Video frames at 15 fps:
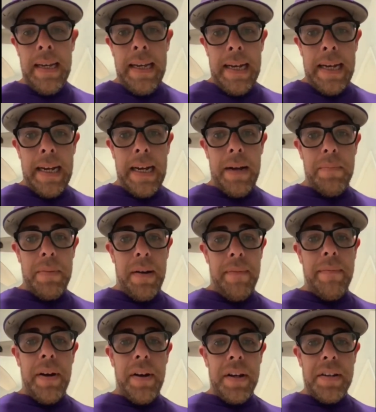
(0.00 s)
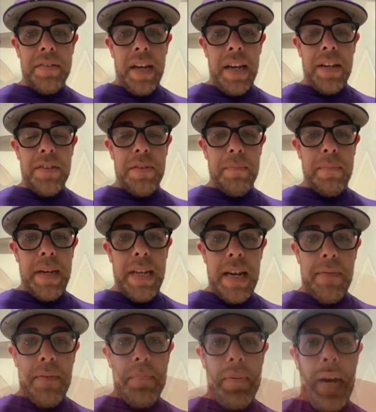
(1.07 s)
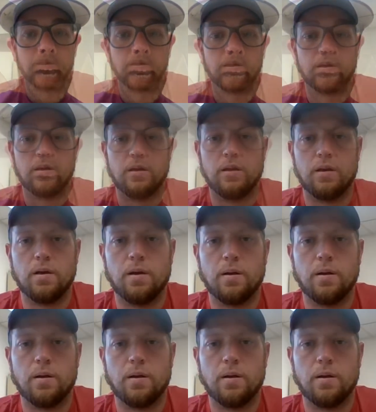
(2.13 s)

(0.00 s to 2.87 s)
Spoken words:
But I'm very excited to meet everybody and see.